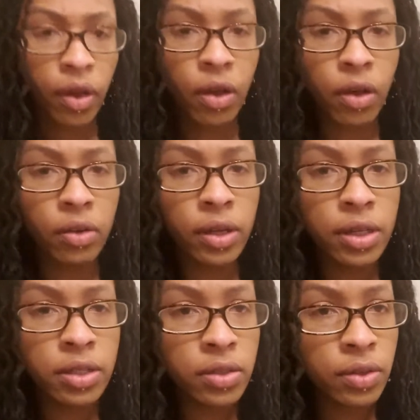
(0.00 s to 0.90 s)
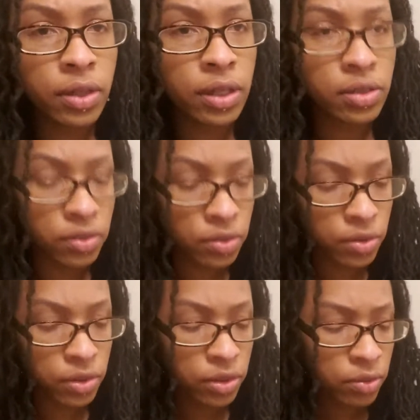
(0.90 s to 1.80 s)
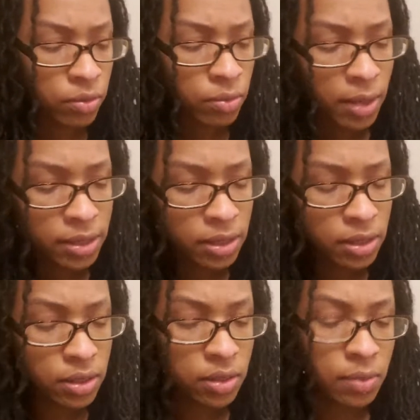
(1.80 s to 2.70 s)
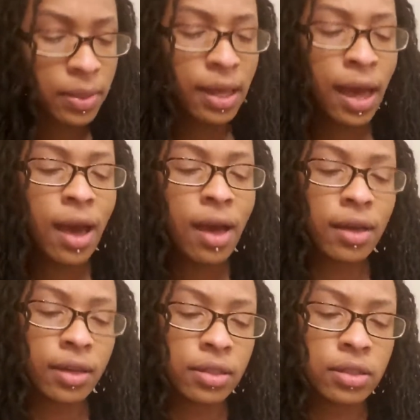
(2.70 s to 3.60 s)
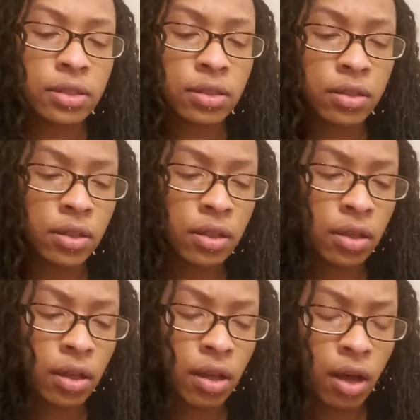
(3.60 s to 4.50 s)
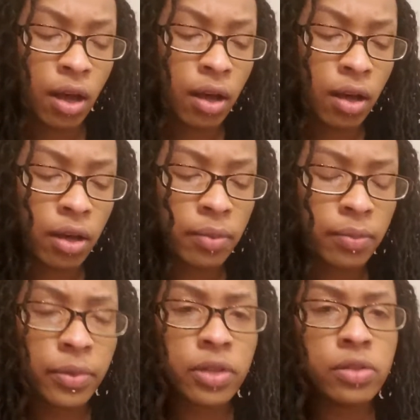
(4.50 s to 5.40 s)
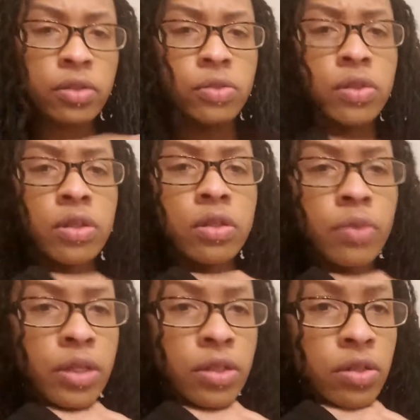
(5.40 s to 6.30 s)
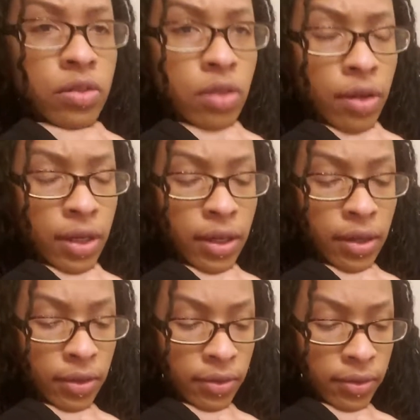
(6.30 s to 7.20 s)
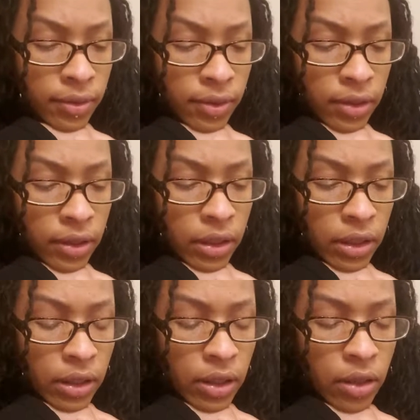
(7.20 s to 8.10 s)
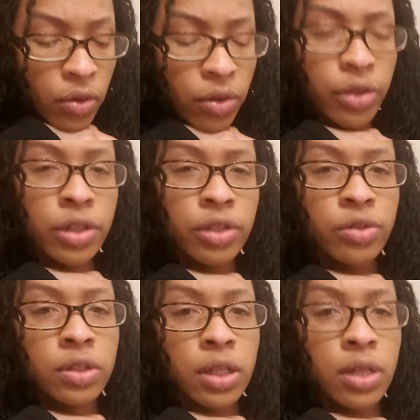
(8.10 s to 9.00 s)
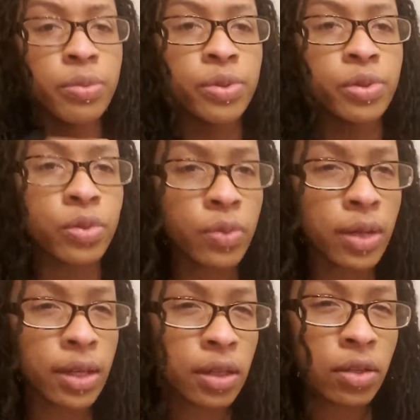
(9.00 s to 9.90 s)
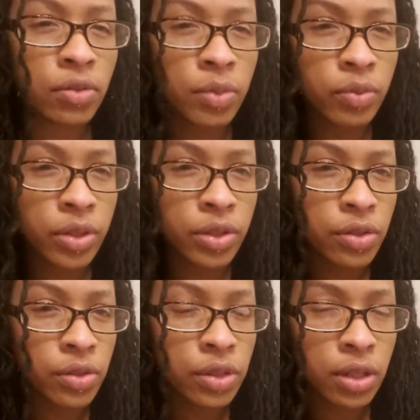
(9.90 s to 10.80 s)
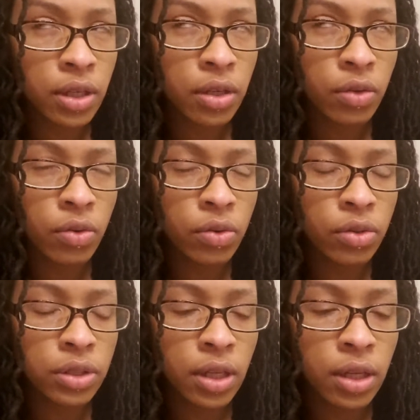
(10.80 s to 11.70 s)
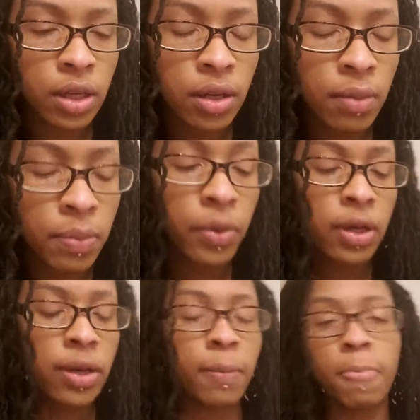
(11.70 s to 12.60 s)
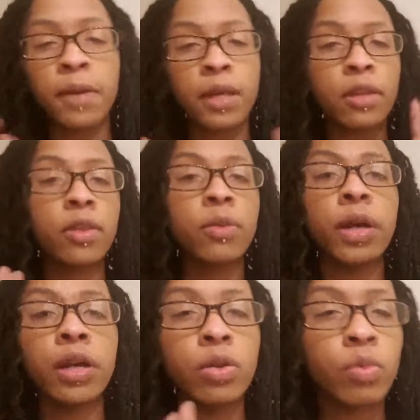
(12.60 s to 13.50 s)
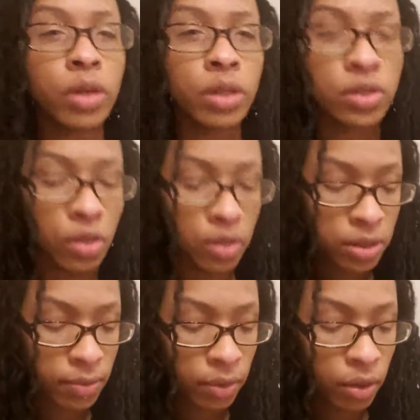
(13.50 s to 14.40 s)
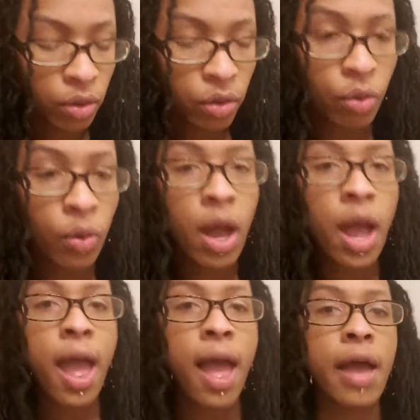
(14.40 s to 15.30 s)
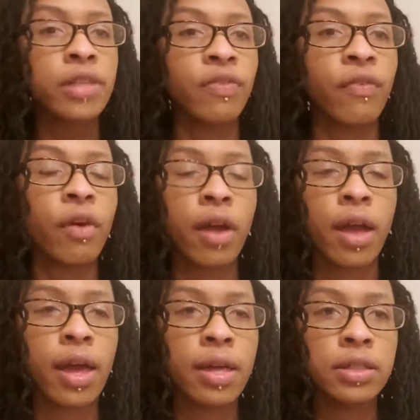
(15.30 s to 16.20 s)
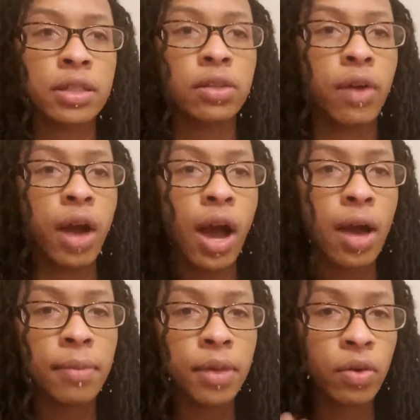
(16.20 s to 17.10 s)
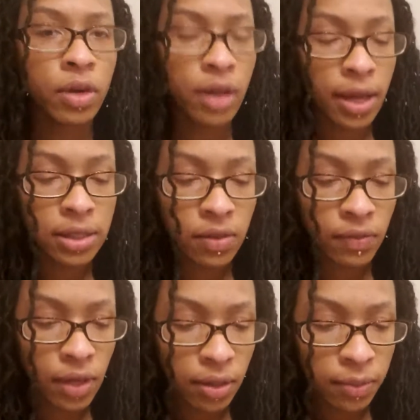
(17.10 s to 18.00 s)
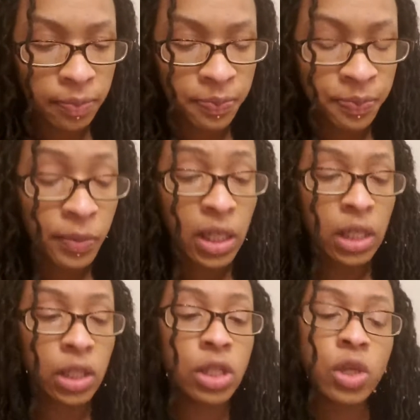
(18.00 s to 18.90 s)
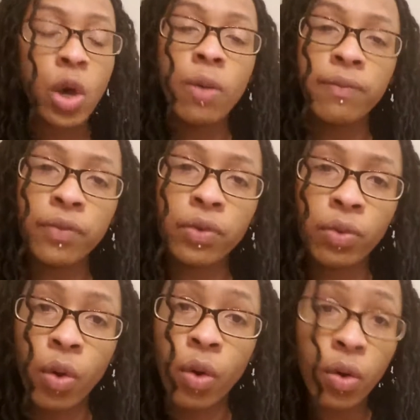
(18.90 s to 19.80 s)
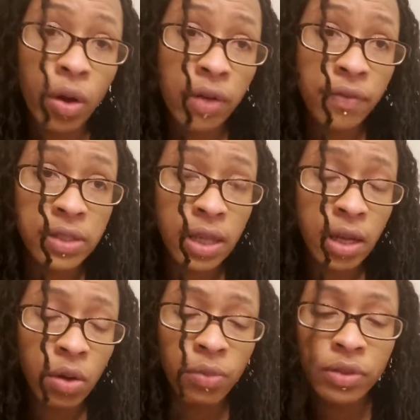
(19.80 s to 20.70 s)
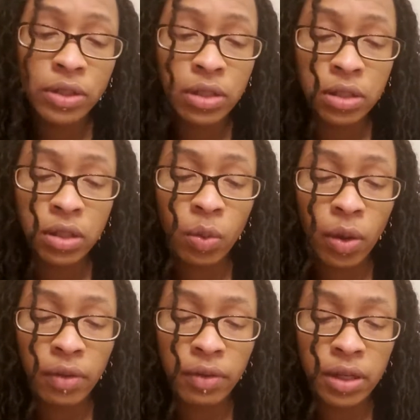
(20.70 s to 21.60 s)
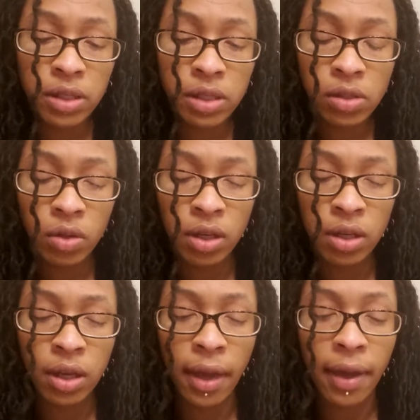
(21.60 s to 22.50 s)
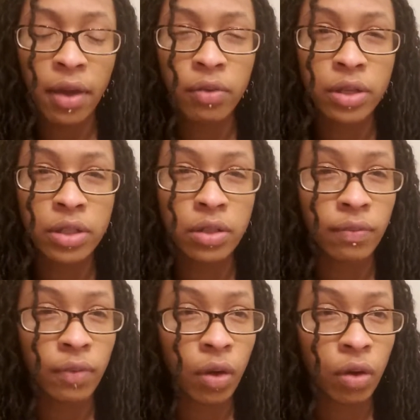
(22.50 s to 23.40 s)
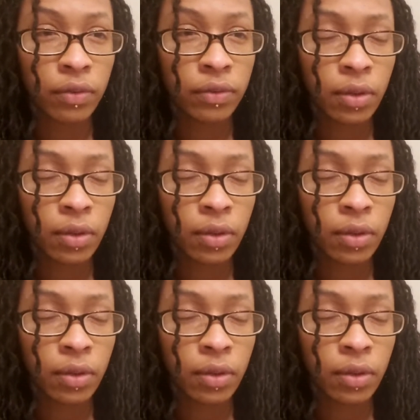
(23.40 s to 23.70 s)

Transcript: Okay, so Cancer, your general message is to be kind. There's a new situation starting out, or you're interested in pursuing. I think you've been researching it or studying up on it, but either way, you want to start something new. as far as either a hobby or an activity. And it looks hopeful. Or if it's not hopeful, there's an Aquarius in the Aries involved.